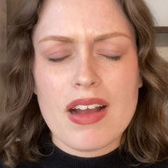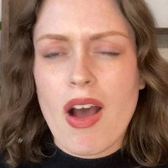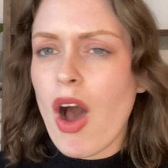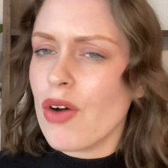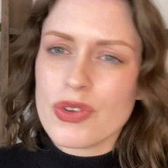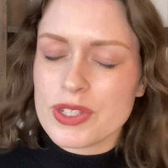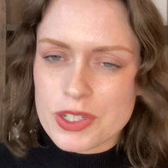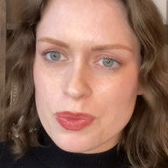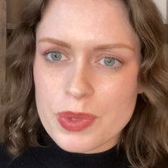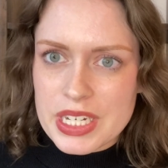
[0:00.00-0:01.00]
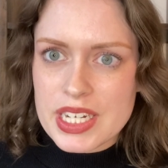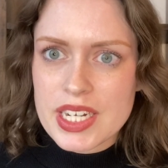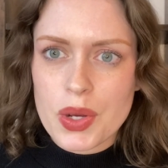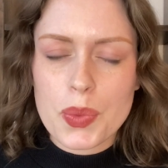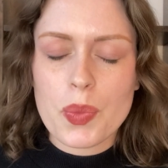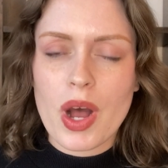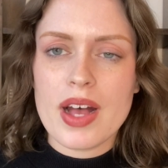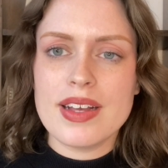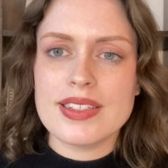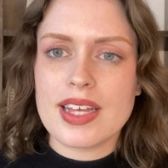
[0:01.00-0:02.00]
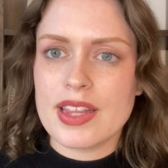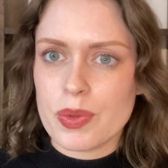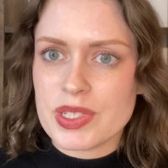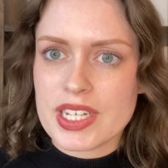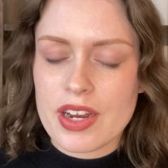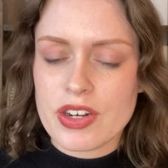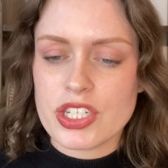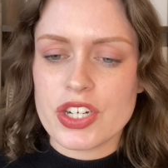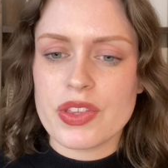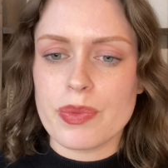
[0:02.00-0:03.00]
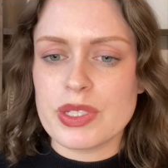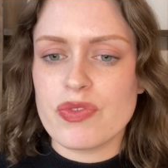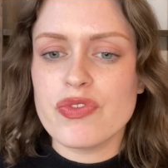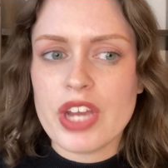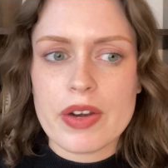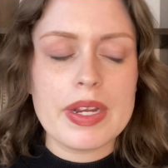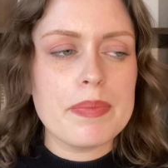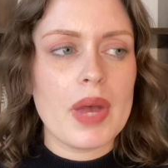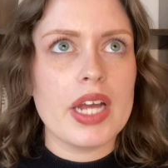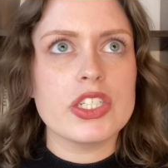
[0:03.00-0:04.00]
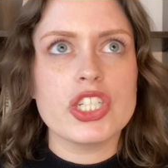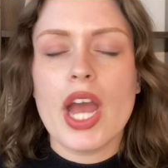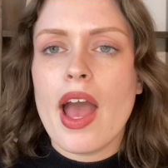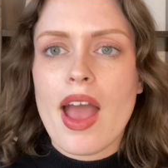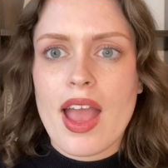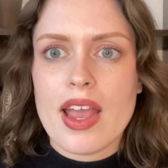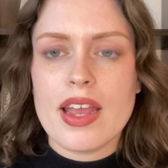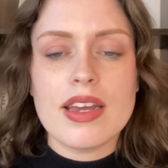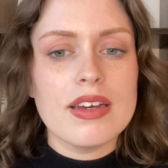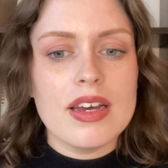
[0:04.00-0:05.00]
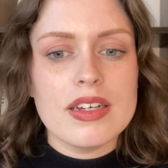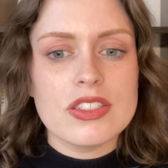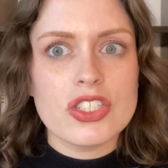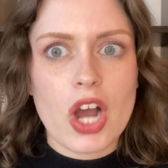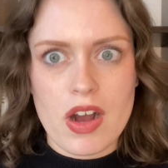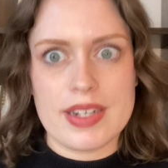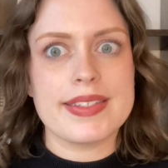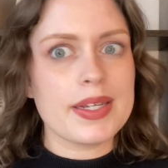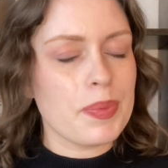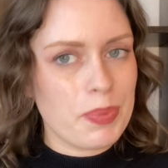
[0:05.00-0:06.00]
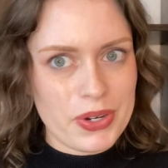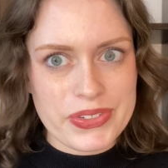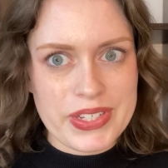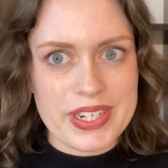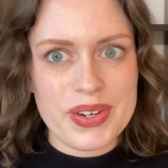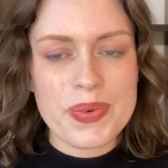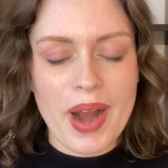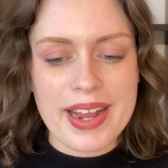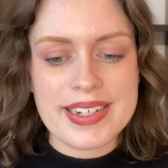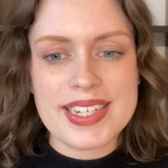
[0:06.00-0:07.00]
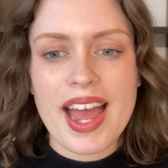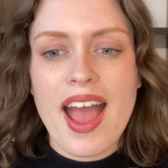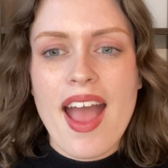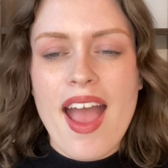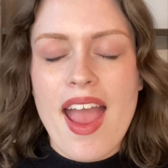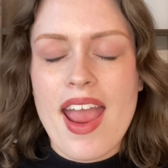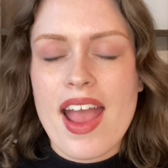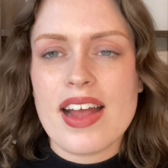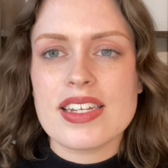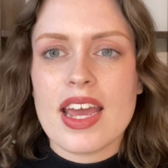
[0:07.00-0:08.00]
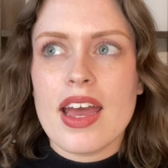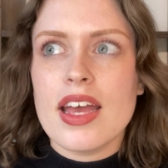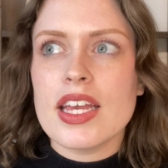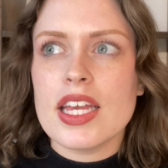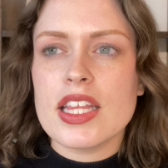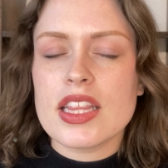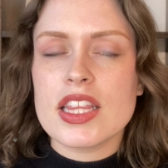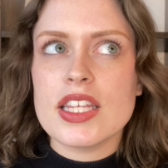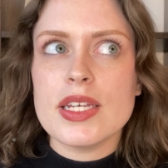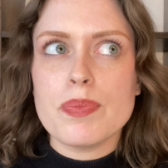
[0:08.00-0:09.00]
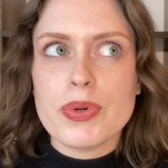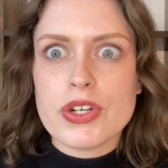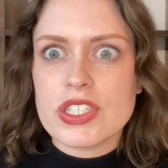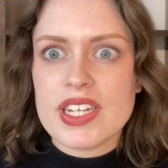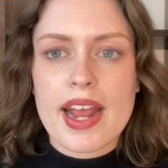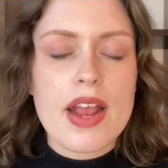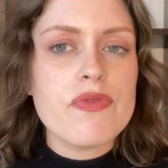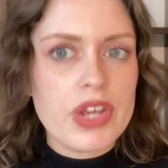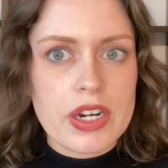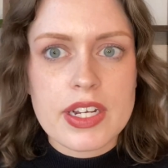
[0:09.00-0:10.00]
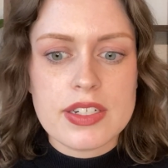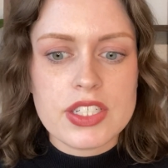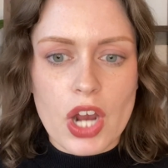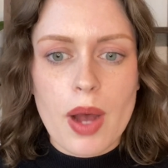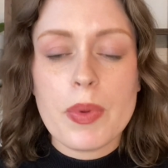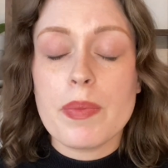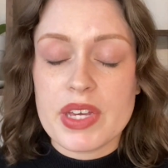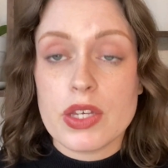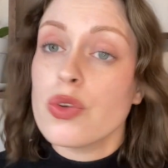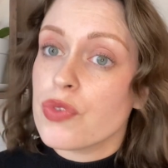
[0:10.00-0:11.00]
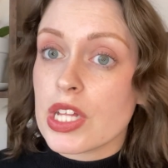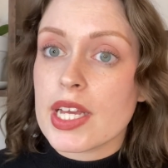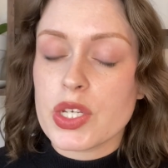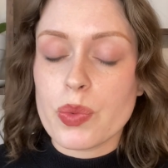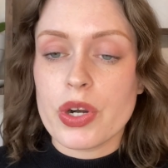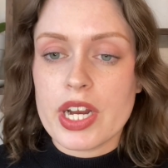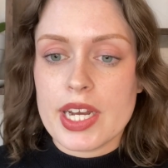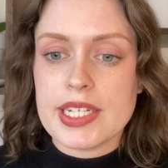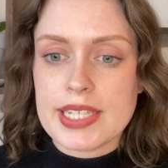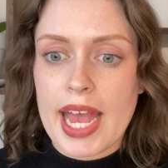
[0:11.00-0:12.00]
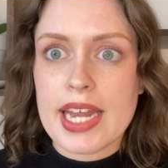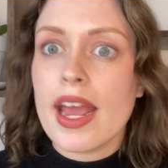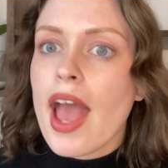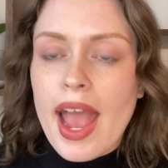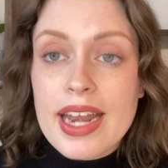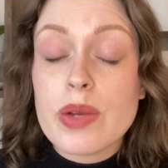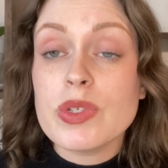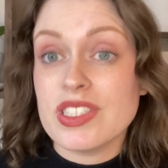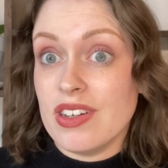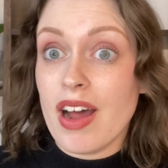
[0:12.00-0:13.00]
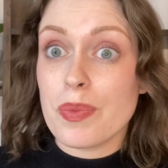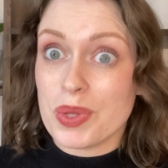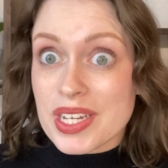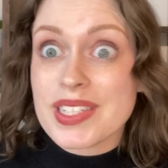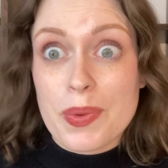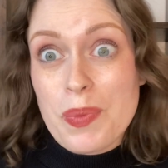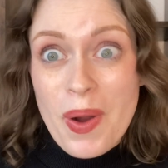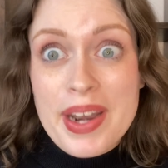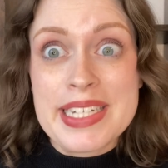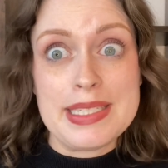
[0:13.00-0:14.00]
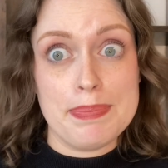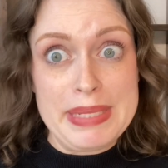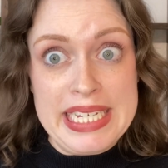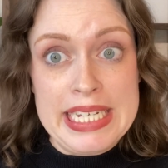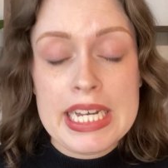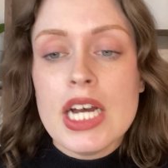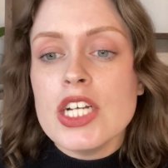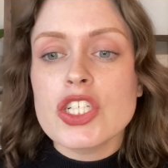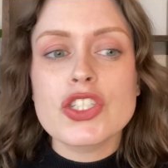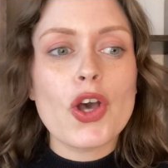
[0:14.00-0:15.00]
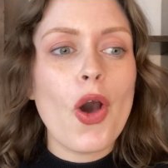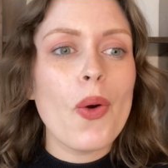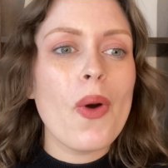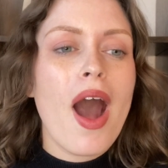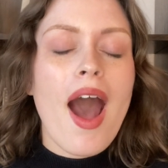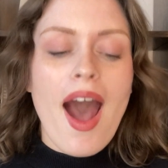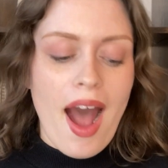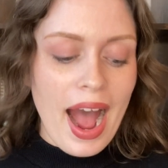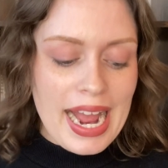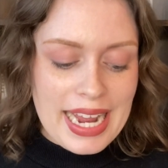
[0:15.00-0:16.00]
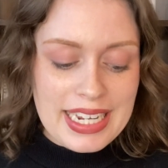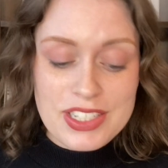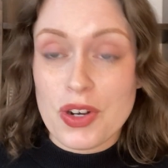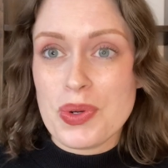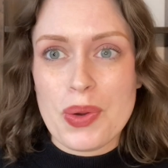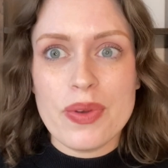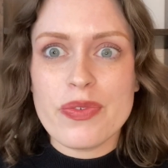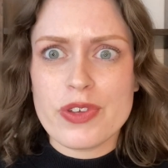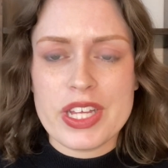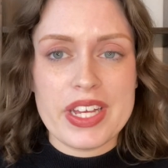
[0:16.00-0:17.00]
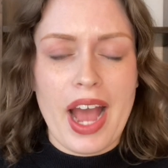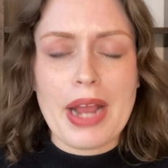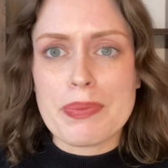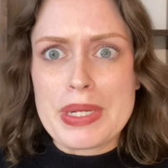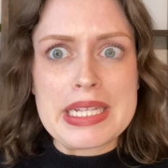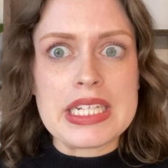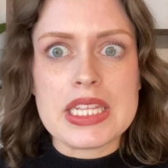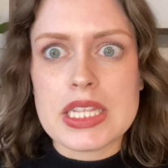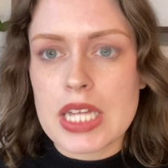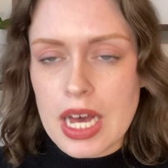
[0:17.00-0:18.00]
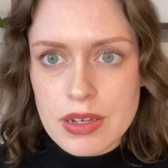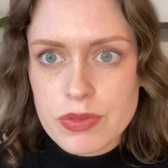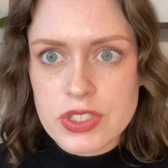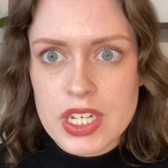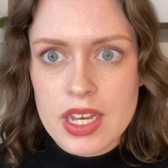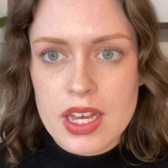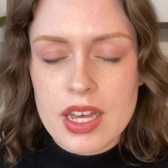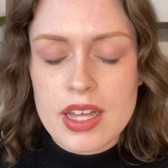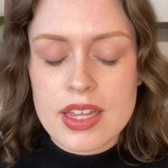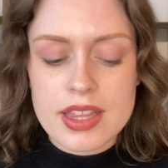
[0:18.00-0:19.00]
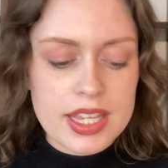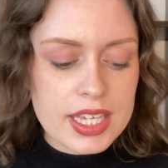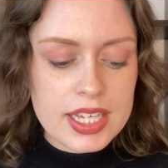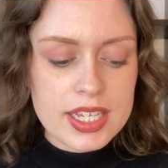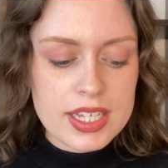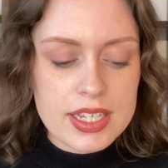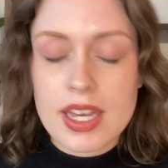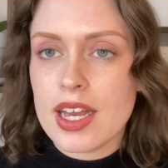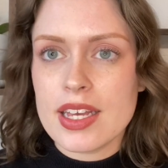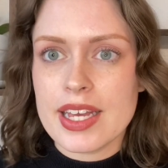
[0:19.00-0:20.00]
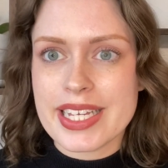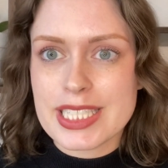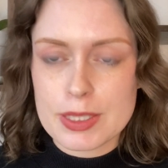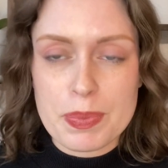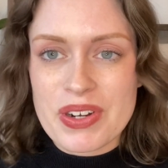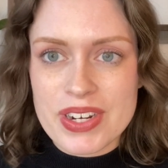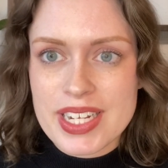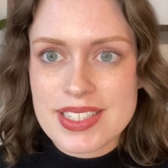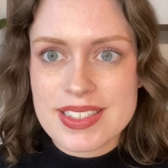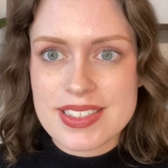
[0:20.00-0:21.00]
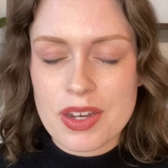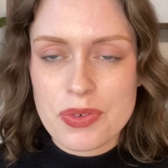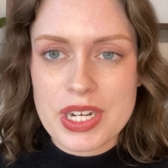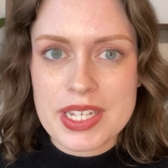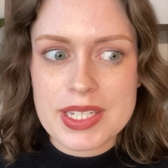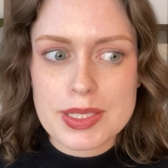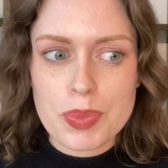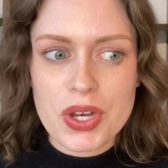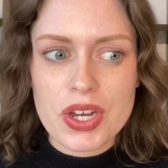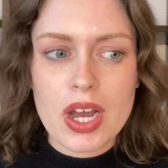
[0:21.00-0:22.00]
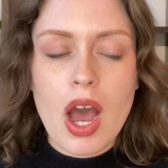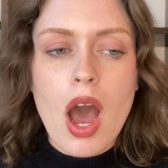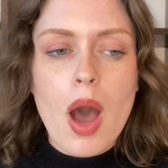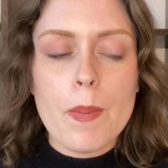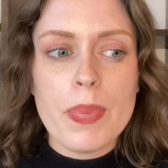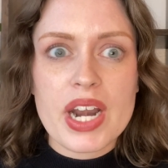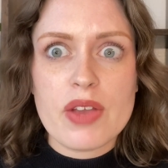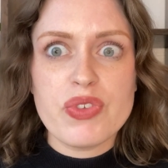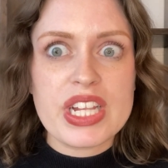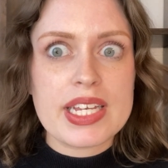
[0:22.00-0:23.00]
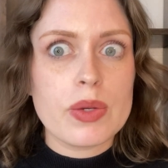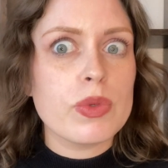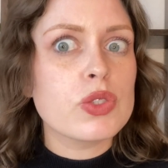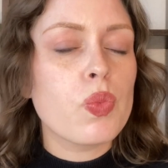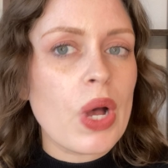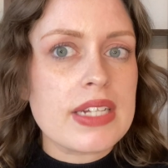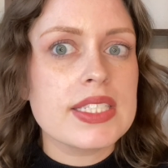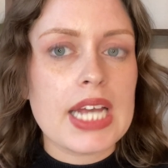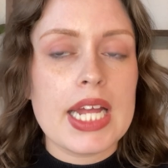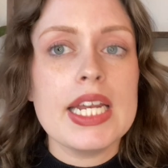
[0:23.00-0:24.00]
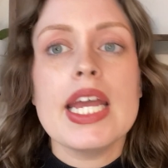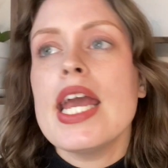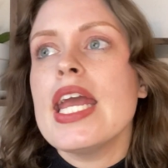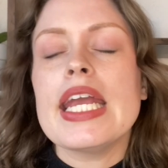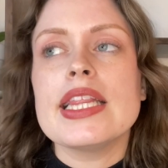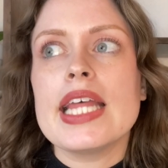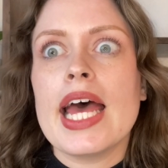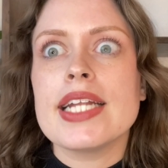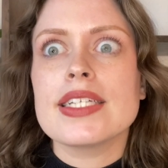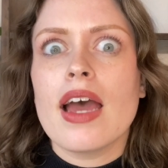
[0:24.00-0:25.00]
awful to read was there was a character that was very much a toxic person, right? And the book did a very good job at making you feel like you were in his head, and it was not a place I wanted to be. So I don't know if I really loved the experience of reading this book, but I feel like it was well done in that